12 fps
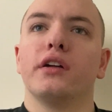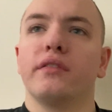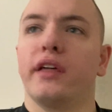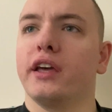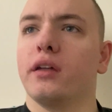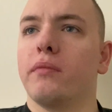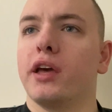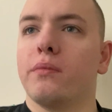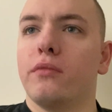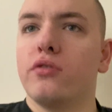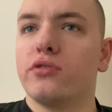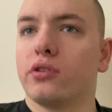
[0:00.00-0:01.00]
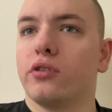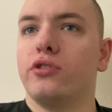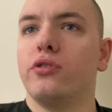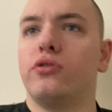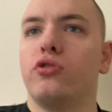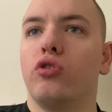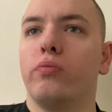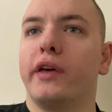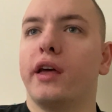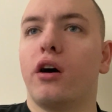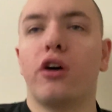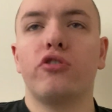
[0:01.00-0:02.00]
They can make music on YouTube,
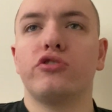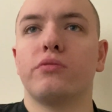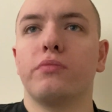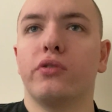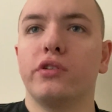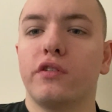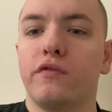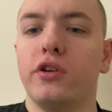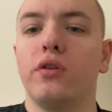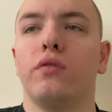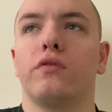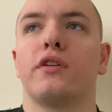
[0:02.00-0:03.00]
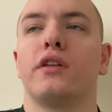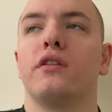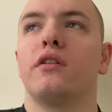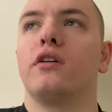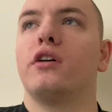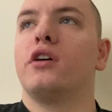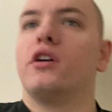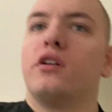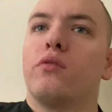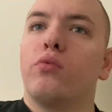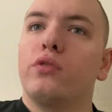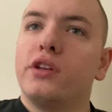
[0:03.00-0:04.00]
get hundreds of millions of views. And
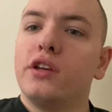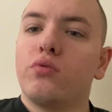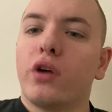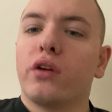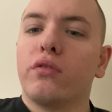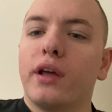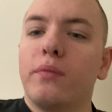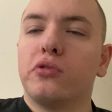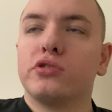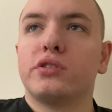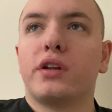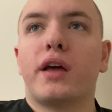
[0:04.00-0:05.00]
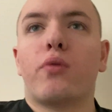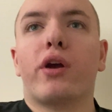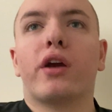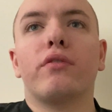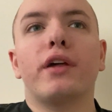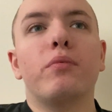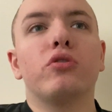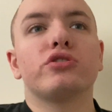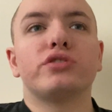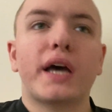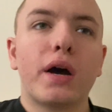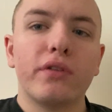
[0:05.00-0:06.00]
with these record labels
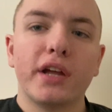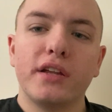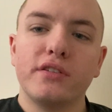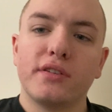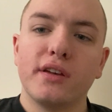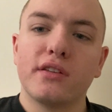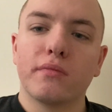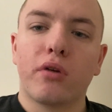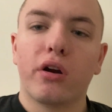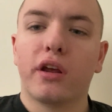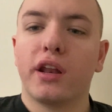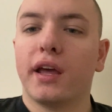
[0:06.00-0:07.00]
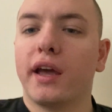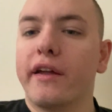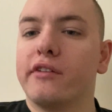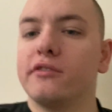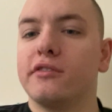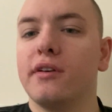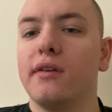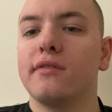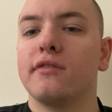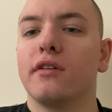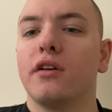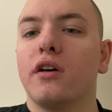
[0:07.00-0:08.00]
and talent agencies and marketing
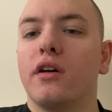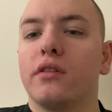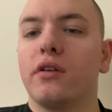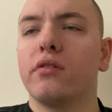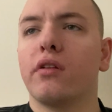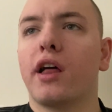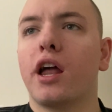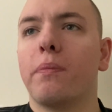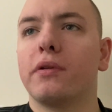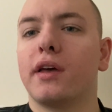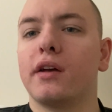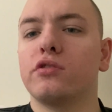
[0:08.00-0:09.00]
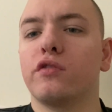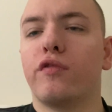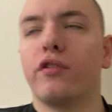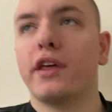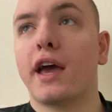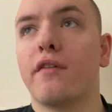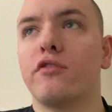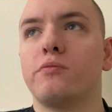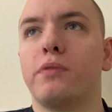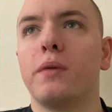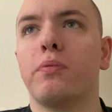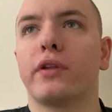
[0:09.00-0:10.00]
agencies, there's a lot of potential for the average
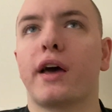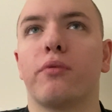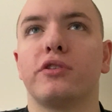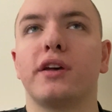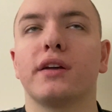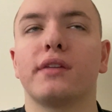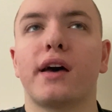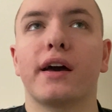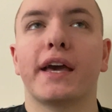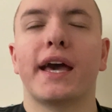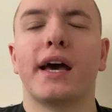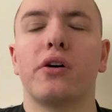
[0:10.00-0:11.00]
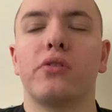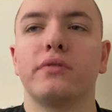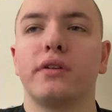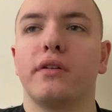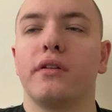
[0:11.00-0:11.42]
people now. With TikTok out,